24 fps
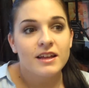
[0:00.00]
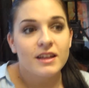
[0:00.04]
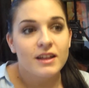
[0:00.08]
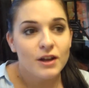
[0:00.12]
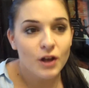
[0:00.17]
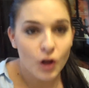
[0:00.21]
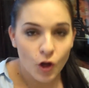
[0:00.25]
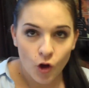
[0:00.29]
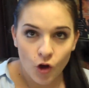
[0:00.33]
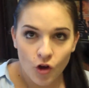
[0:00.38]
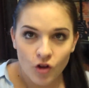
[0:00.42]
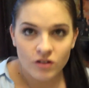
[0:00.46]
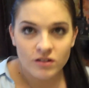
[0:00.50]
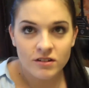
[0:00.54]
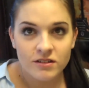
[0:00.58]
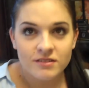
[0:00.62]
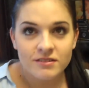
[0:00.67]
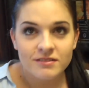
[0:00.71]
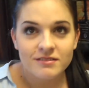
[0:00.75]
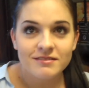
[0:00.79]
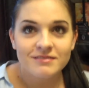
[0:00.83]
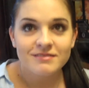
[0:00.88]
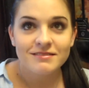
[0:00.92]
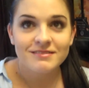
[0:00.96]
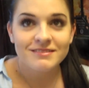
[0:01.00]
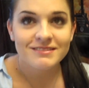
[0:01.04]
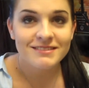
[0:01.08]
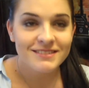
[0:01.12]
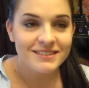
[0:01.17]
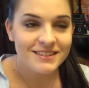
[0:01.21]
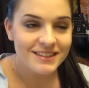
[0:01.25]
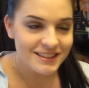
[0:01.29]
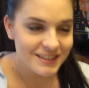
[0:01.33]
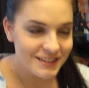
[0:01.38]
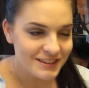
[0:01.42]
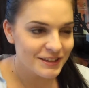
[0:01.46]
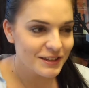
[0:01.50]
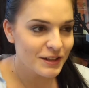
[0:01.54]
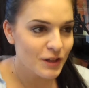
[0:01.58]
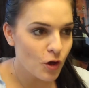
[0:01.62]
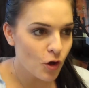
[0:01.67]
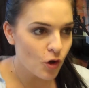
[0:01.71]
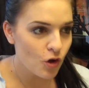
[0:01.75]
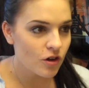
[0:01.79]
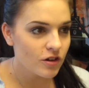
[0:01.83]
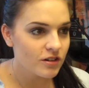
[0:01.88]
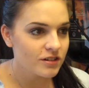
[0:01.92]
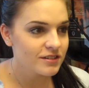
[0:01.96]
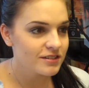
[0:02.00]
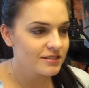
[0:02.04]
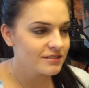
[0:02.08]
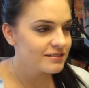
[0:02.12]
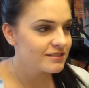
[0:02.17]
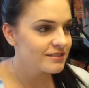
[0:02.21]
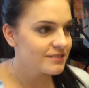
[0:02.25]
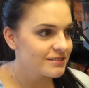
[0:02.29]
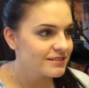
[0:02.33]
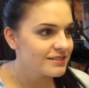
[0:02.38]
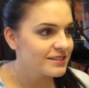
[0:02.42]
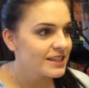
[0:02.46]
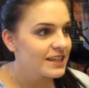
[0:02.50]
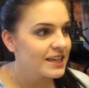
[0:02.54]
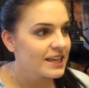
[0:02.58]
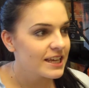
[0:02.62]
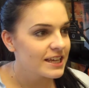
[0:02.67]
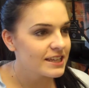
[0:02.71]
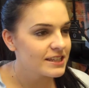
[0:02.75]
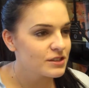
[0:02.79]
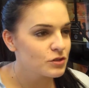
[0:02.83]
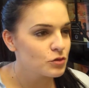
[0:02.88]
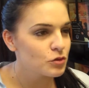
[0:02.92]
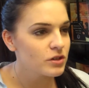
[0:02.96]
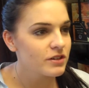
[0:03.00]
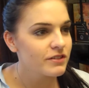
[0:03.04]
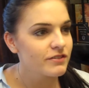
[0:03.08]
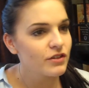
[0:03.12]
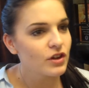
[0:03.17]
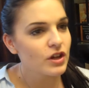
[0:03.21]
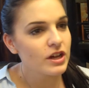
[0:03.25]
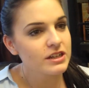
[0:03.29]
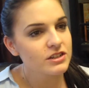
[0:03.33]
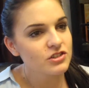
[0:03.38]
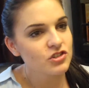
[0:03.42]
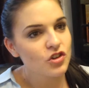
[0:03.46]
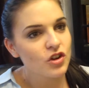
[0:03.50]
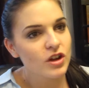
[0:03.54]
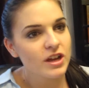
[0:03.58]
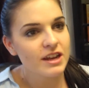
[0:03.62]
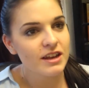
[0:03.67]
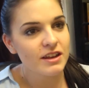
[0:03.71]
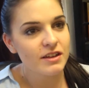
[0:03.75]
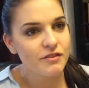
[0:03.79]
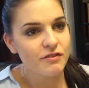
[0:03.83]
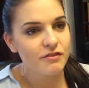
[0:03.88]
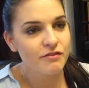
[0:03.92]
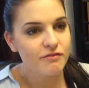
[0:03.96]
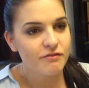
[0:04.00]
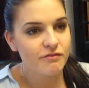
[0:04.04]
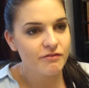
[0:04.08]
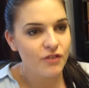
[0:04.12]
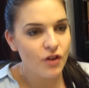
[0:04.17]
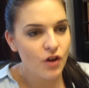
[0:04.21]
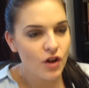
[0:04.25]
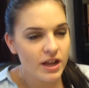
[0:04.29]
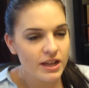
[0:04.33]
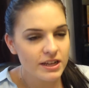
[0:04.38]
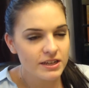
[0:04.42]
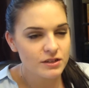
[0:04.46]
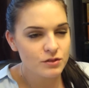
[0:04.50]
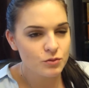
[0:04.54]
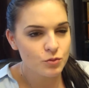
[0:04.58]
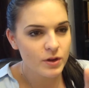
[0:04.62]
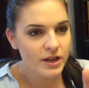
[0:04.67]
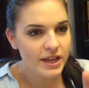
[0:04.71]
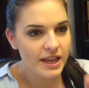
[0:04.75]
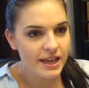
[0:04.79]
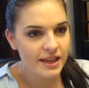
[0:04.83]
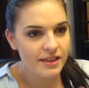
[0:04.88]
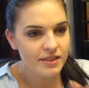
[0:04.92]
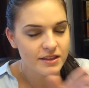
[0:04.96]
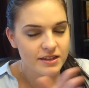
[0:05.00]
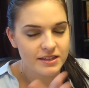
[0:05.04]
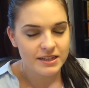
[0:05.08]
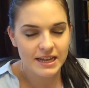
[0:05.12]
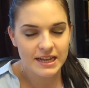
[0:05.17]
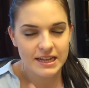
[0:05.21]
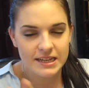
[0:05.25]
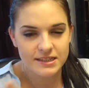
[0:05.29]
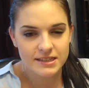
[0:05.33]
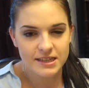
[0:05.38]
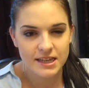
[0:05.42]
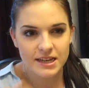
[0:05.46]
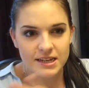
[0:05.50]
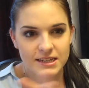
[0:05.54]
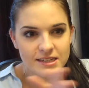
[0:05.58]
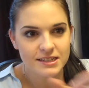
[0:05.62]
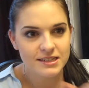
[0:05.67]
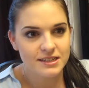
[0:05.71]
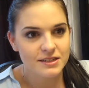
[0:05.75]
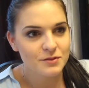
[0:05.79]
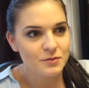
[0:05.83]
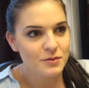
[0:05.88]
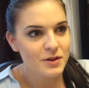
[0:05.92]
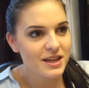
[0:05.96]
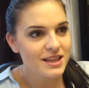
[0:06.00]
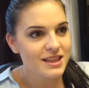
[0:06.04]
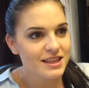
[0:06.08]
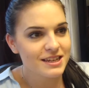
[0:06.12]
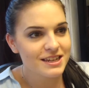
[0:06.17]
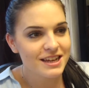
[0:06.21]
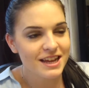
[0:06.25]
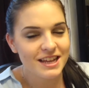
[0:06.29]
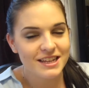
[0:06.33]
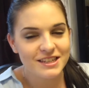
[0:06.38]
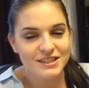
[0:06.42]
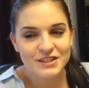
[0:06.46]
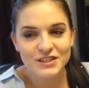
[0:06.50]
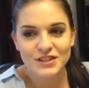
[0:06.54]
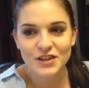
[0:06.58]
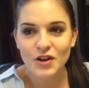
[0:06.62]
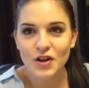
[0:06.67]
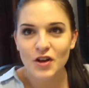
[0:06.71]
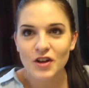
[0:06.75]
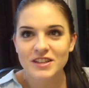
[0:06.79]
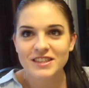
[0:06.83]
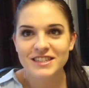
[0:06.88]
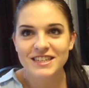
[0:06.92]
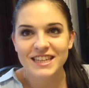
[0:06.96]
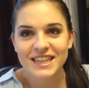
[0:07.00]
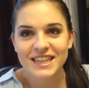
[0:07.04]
Long. Long. It's sort of like trying to find where the day's ended and where the day started.